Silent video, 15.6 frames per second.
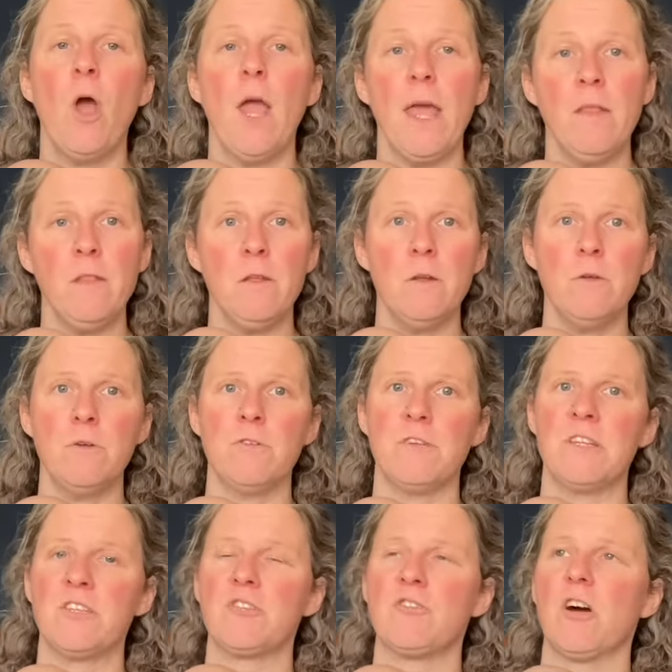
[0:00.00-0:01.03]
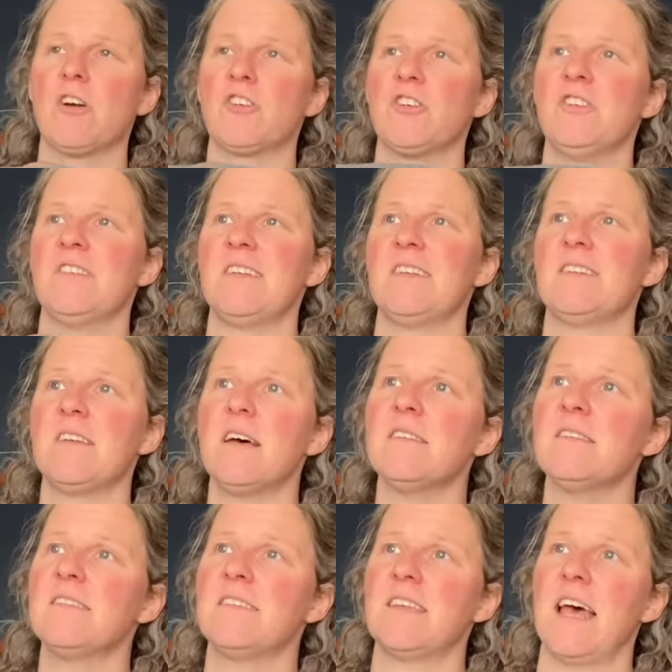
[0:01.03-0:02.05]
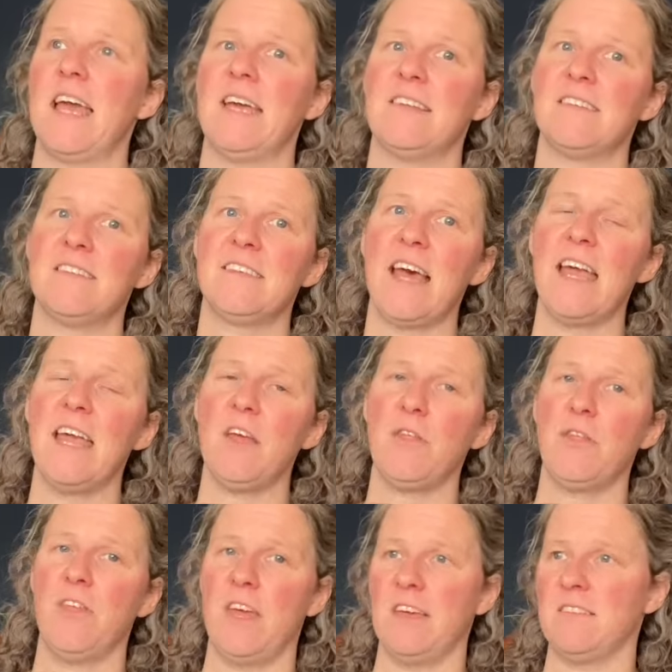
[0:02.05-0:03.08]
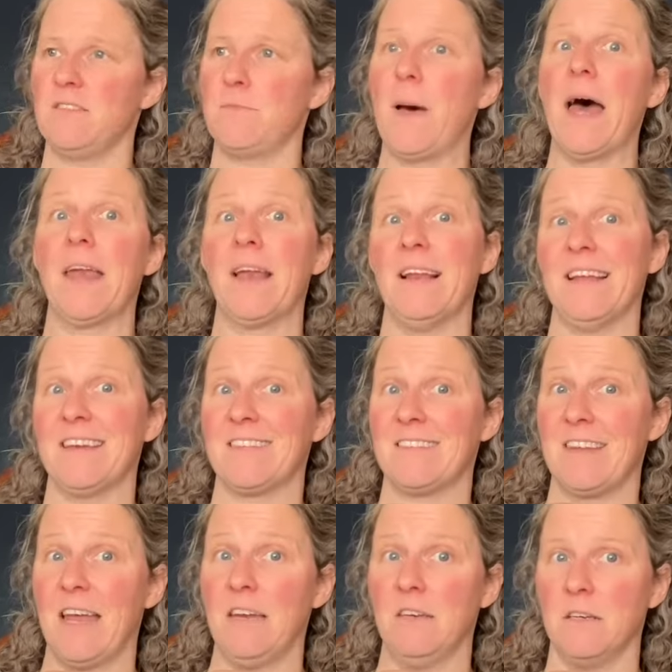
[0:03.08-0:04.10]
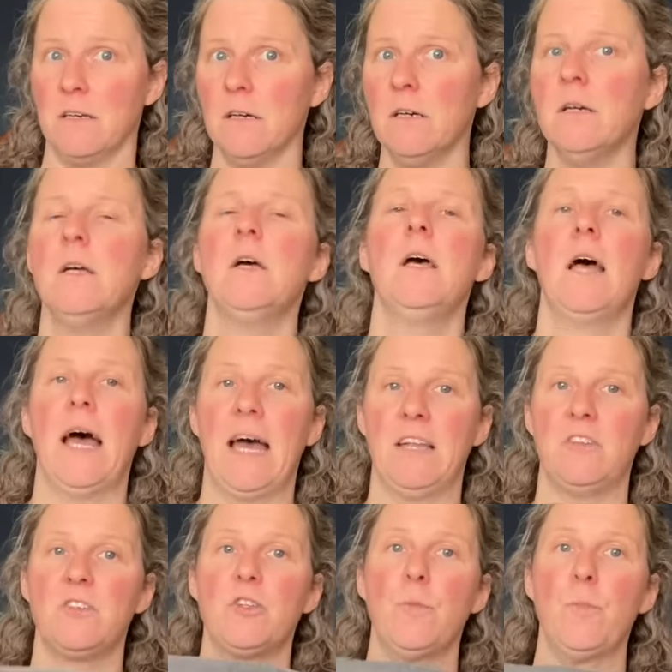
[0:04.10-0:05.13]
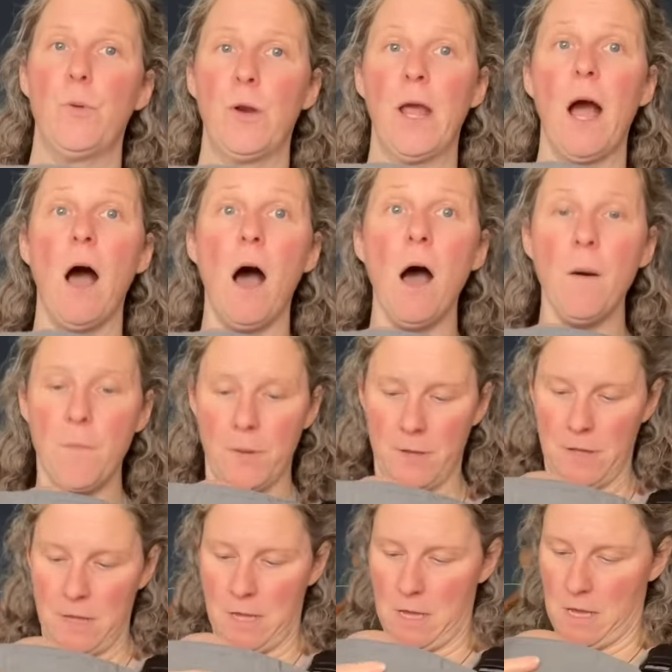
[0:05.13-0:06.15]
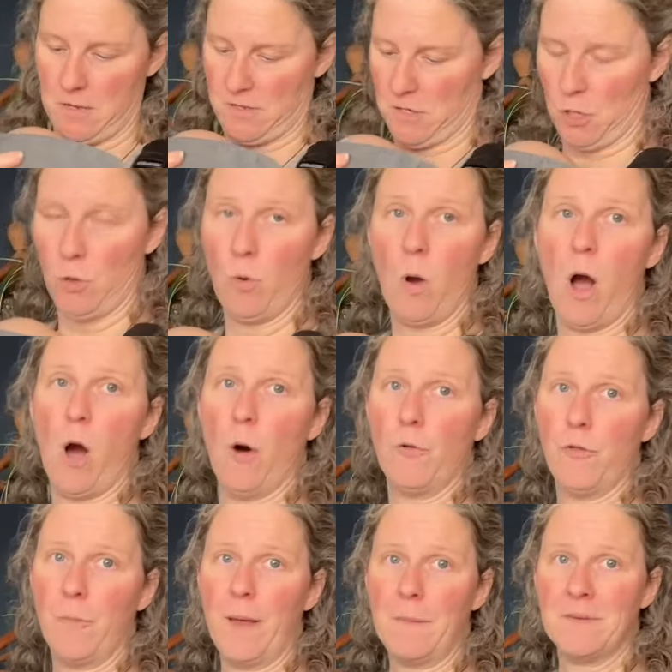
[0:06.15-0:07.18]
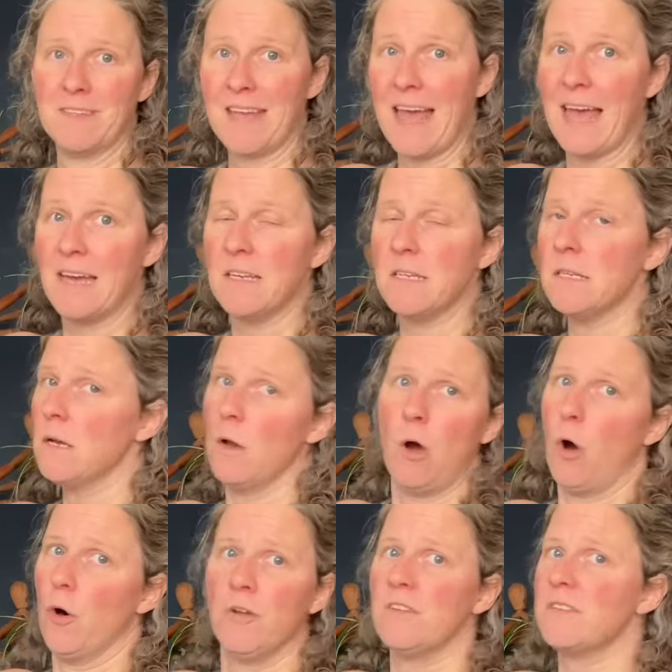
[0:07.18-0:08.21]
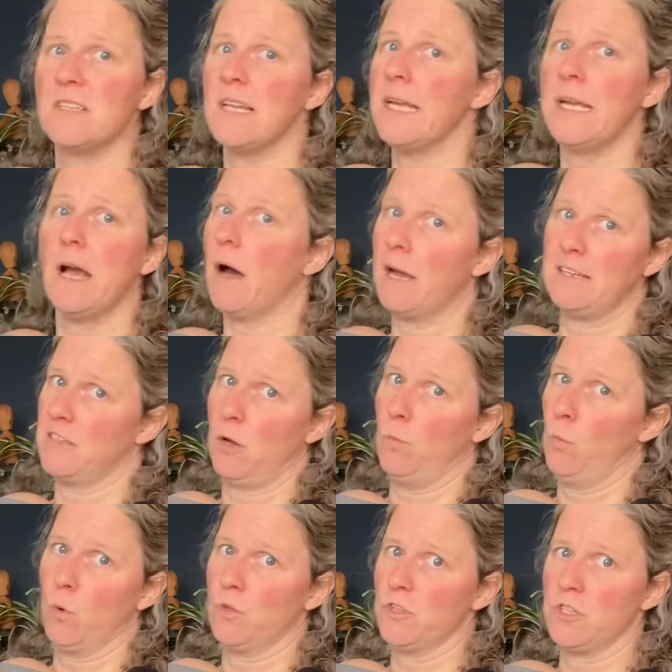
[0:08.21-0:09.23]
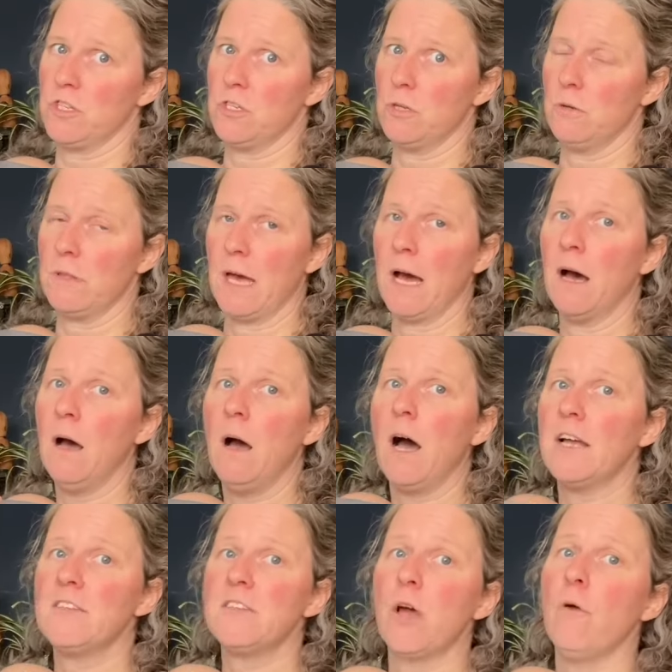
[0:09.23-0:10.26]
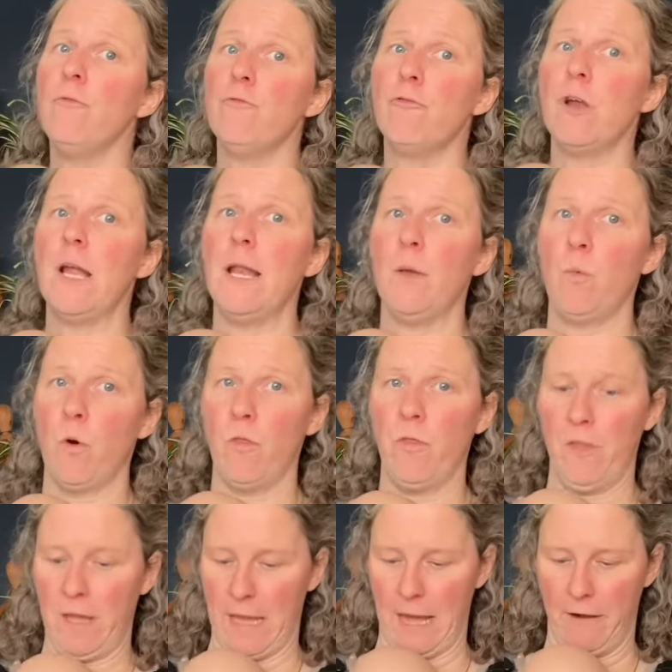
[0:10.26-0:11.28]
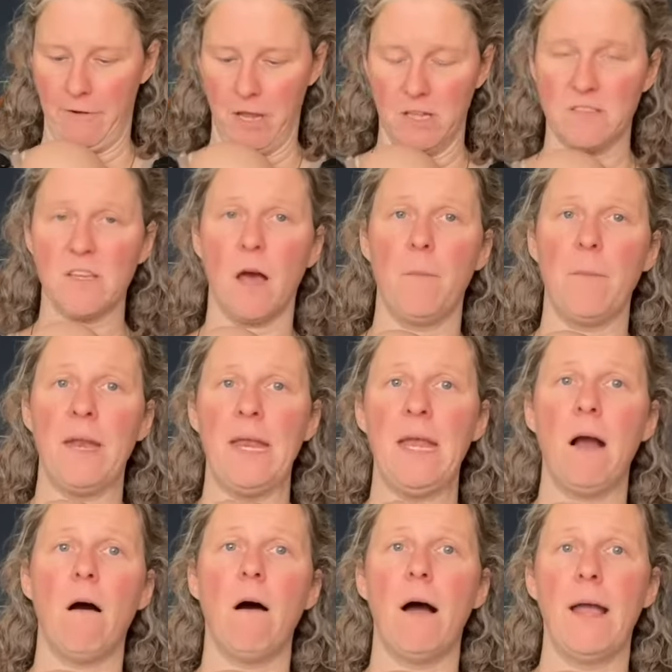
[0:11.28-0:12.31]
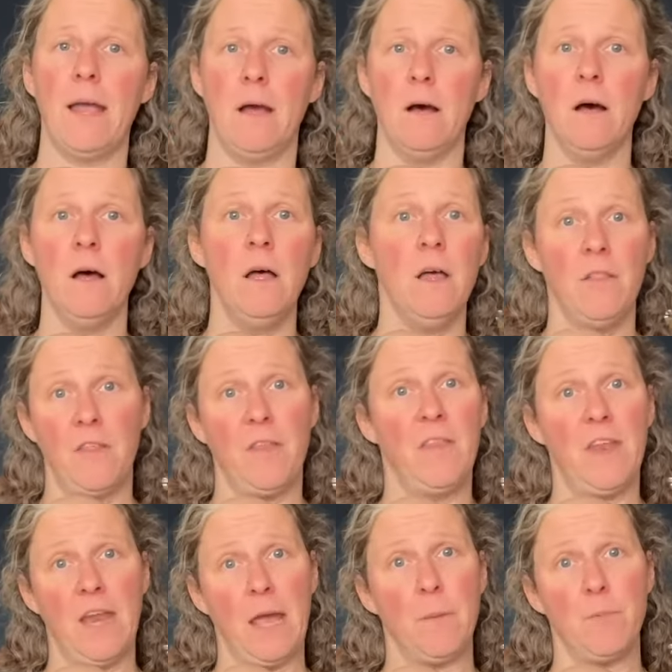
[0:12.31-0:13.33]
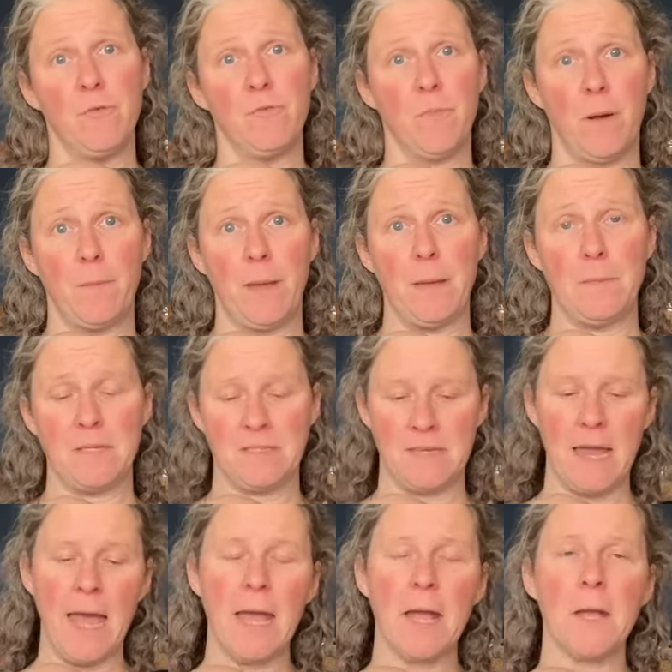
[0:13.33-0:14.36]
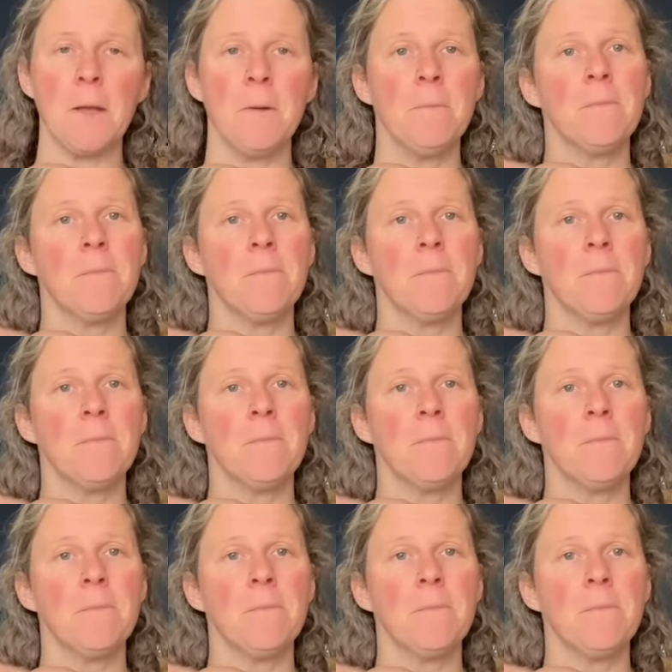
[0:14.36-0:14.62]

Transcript: In the Nuna instructions, it does say to take this panel extender and to put it up to hold the baby's head. Honestly, I don't want to do that. I don't really want the carrier to come any higher than the nape of my baby's neck